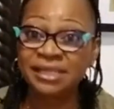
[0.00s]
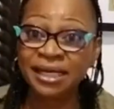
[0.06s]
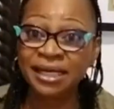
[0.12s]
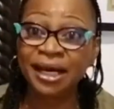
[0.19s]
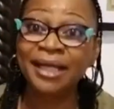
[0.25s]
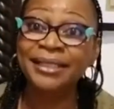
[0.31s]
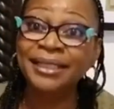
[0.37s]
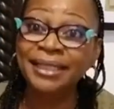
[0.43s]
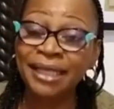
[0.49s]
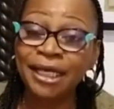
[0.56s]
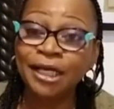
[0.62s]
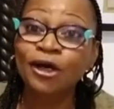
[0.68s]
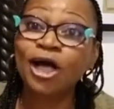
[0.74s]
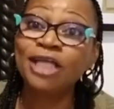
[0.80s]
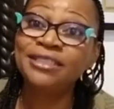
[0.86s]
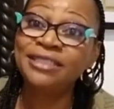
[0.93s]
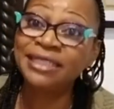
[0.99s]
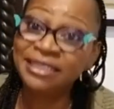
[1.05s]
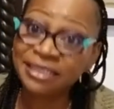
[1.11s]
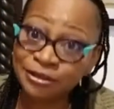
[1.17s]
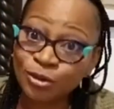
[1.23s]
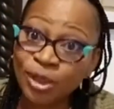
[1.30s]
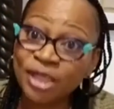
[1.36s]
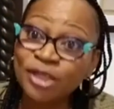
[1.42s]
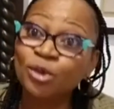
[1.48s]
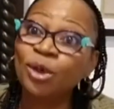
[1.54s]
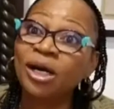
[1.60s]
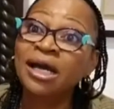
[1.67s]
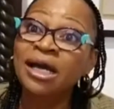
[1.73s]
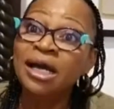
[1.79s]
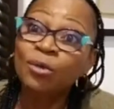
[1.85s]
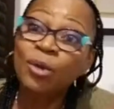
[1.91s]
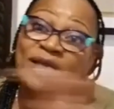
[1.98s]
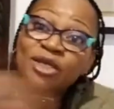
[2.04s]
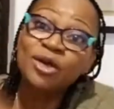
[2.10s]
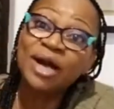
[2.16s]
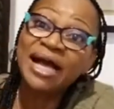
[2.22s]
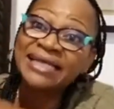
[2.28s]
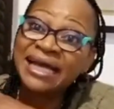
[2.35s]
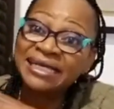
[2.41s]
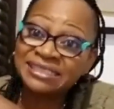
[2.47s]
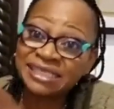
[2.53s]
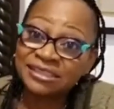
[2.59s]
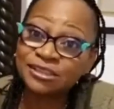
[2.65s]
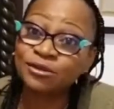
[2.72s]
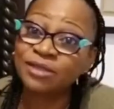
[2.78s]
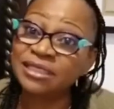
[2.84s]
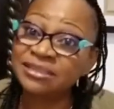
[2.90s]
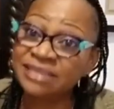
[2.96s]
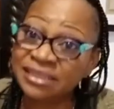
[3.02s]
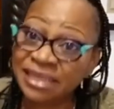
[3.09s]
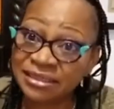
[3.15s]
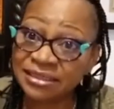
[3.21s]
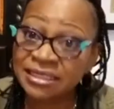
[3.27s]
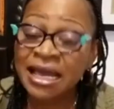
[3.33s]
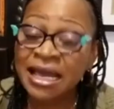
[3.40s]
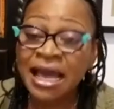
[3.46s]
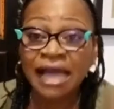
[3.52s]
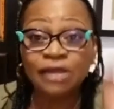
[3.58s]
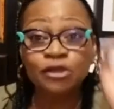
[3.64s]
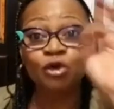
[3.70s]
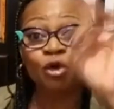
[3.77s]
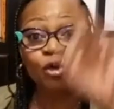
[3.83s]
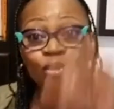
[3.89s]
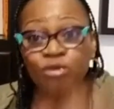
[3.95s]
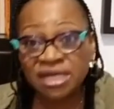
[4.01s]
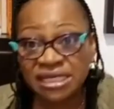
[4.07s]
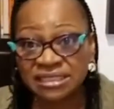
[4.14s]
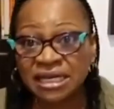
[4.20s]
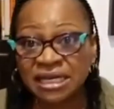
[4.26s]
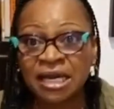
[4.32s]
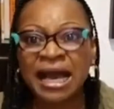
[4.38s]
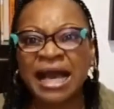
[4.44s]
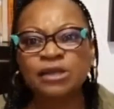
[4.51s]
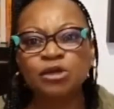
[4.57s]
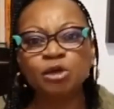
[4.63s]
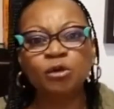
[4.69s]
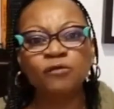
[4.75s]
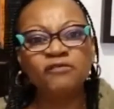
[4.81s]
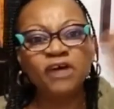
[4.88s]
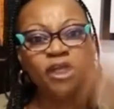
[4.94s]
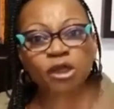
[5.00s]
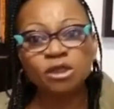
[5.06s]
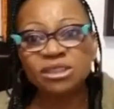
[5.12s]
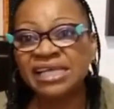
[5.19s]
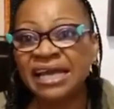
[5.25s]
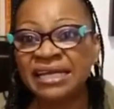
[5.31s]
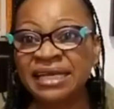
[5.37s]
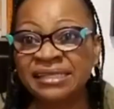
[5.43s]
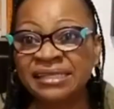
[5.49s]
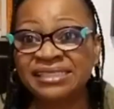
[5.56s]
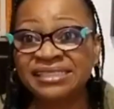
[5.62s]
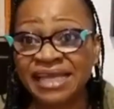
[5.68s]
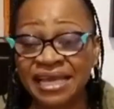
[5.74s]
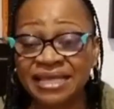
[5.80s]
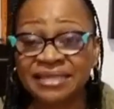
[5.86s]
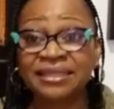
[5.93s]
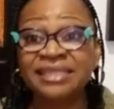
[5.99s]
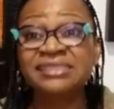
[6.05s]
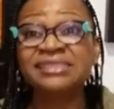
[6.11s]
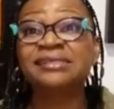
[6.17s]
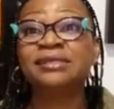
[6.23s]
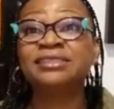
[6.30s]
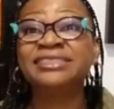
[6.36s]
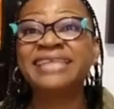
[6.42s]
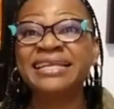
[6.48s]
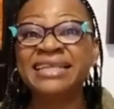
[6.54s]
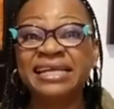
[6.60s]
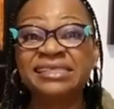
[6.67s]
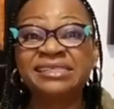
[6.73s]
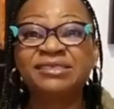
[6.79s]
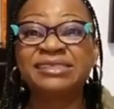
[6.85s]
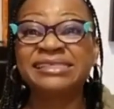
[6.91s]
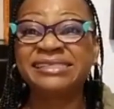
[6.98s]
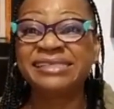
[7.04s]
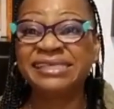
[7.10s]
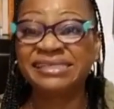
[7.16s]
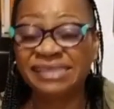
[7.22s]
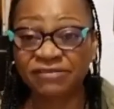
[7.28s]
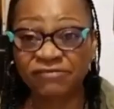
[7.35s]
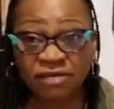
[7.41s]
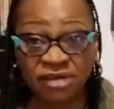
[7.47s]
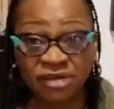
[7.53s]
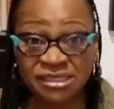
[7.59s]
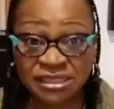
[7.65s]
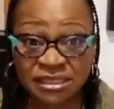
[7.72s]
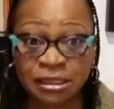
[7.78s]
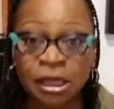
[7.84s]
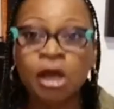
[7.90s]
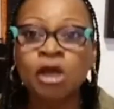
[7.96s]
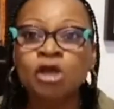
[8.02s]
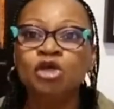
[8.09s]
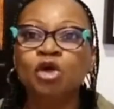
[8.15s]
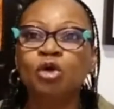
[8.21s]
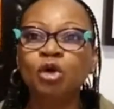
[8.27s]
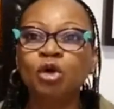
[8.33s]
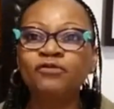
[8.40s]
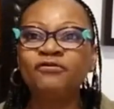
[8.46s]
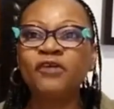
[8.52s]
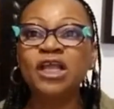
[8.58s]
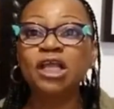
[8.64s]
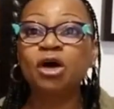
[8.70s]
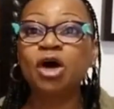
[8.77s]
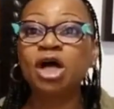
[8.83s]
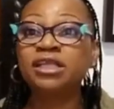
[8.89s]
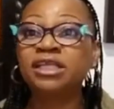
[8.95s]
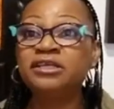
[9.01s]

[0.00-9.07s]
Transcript: Honey, God did it when you had access to the internet, and you could read, and you could follow CNN saying this is the deadliest disease they've ever seen. You could follow all the